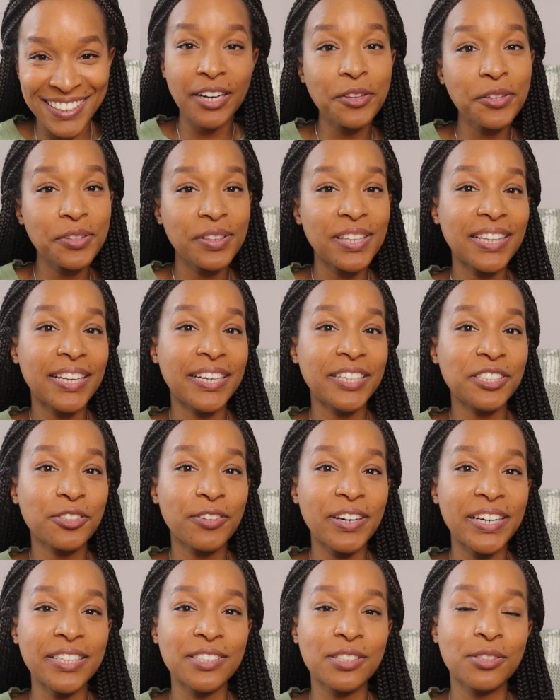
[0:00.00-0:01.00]
Another thing that
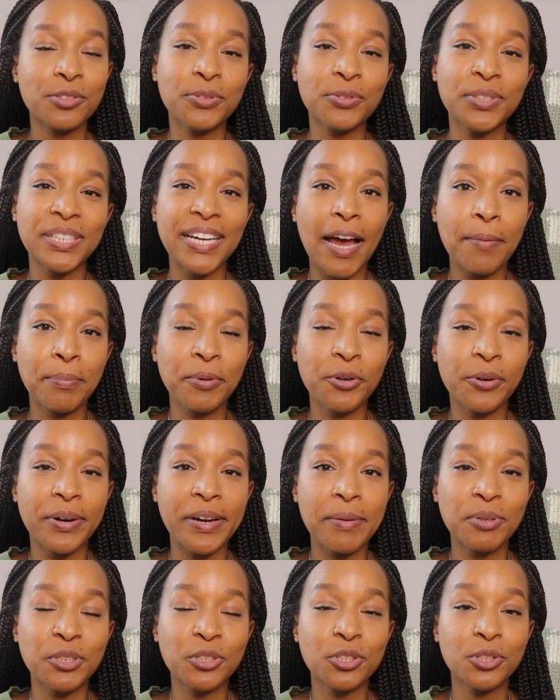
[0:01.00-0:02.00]
is great is through the app, you're
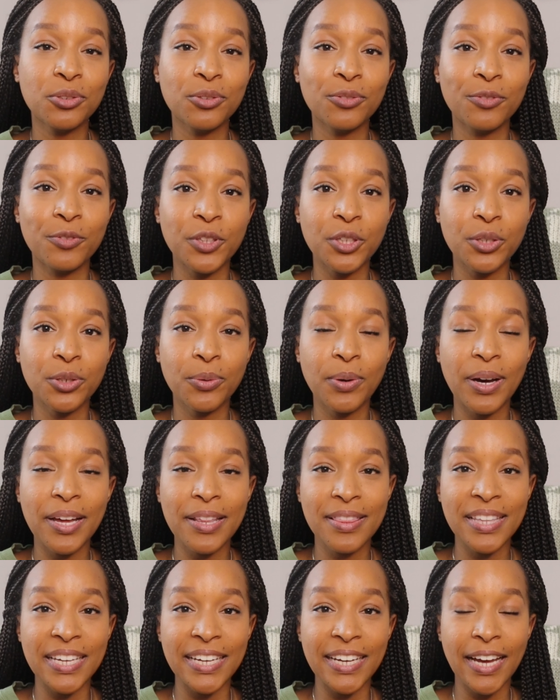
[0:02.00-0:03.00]
able to view
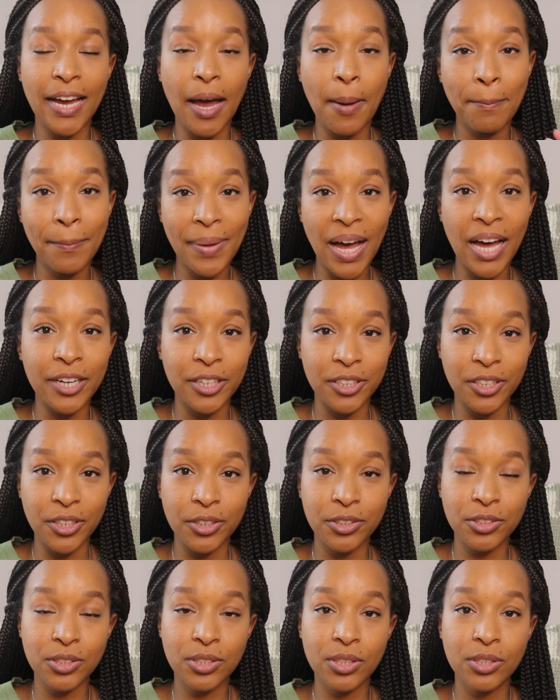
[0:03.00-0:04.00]
the
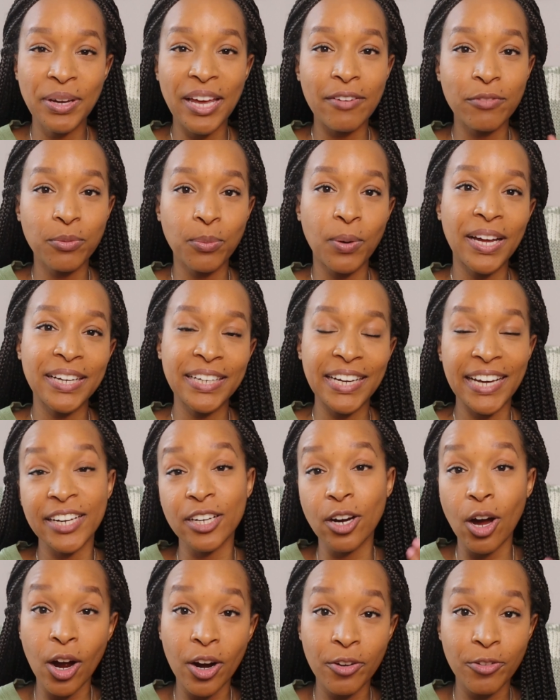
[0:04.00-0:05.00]
monitors. We have one
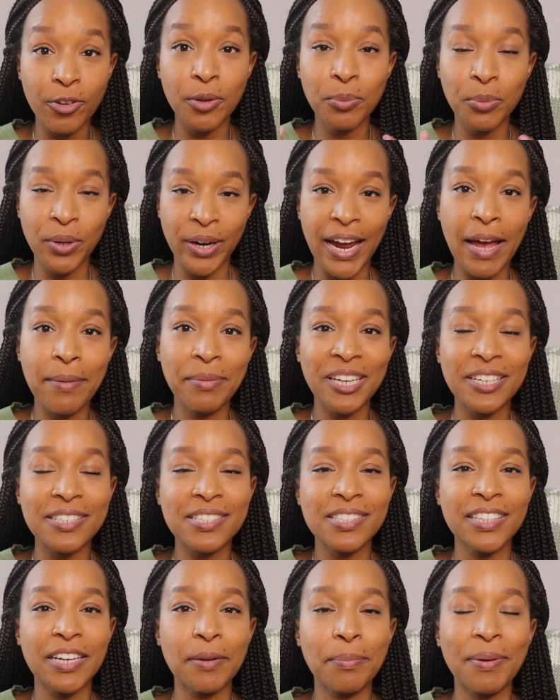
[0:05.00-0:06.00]
in our room where Emmy
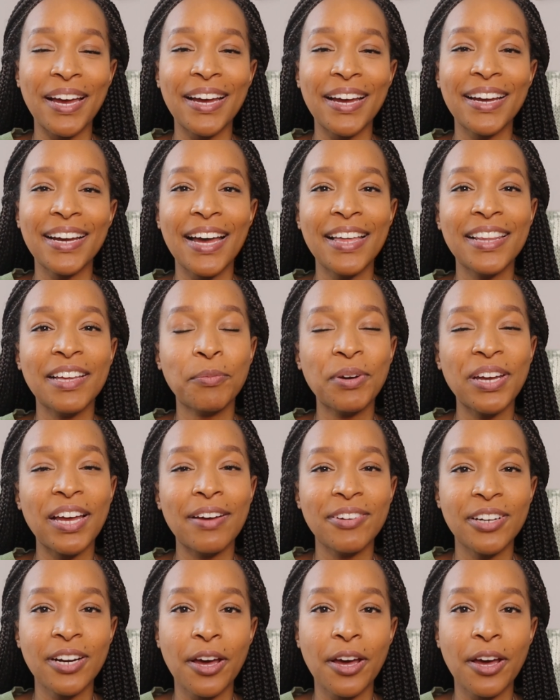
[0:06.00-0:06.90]
is sleeping, and then we have